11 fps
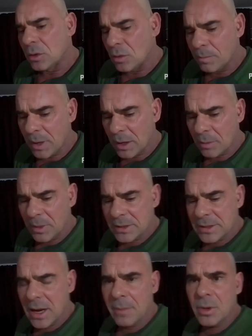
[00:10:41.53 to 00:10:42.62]
you better be
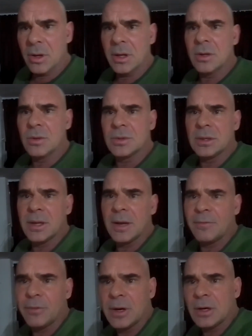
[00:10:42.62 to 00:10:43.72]
damn good at using that
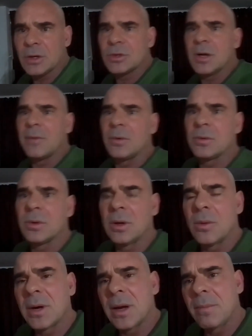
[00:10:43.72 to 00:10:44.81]
freaking shovel. You know
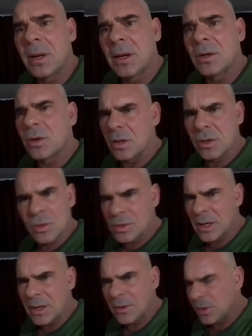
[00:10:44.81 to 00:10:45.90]
what I mean? You can use
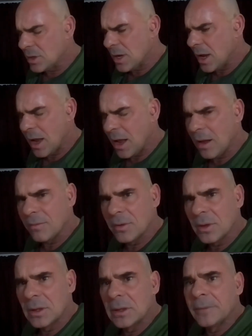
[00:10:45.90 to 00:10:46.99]
anything you have.
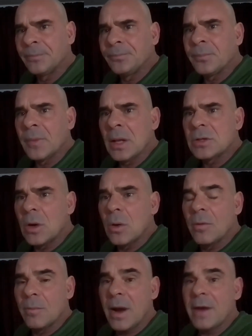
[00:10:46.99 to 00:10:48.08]

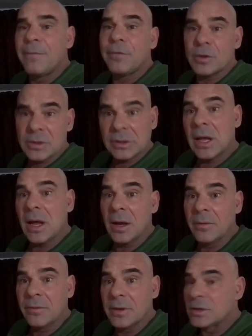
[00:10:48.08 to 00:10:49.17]
So my first
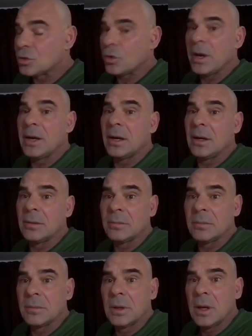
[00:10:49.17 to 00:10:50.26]
love is training.
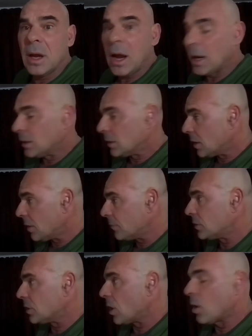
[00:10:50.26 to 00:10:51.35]
I love
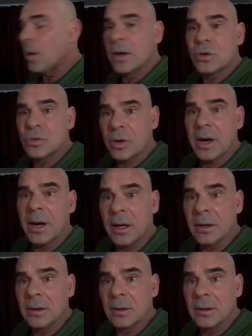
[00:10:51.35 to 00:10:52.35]
to go and train.